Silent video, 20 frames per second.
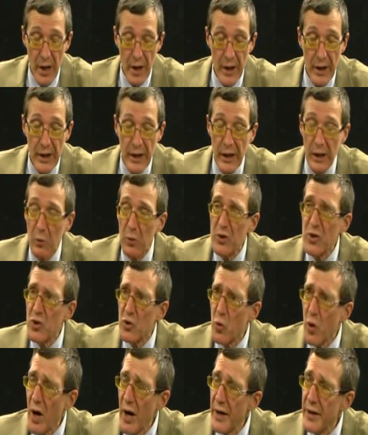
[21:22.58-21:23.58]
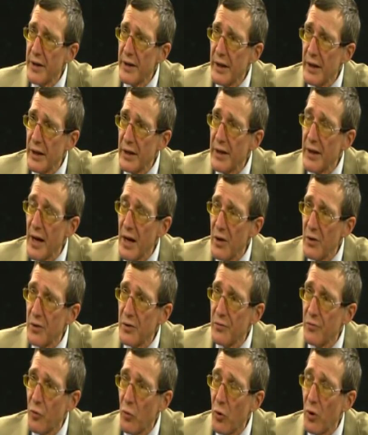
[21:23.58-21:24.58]
Is there he was trying to get down to
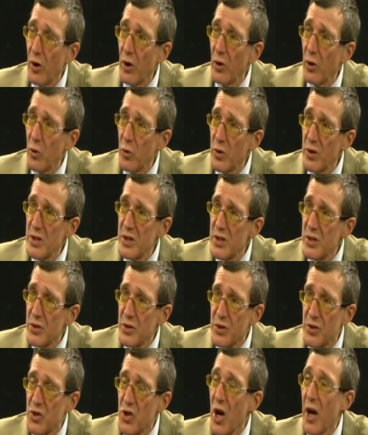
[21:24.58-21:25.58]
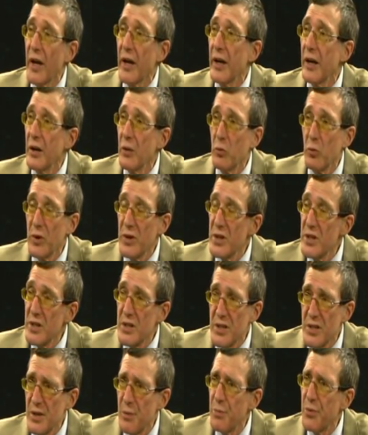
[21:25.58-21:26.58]
Fort Lewis to check in with
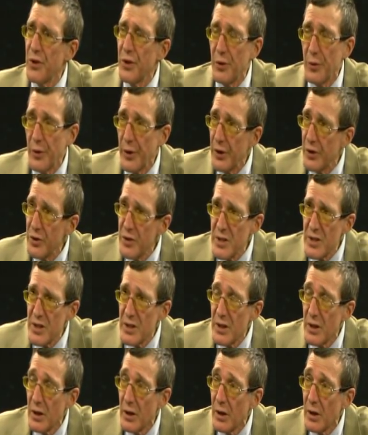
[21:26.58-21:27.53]
his superiors.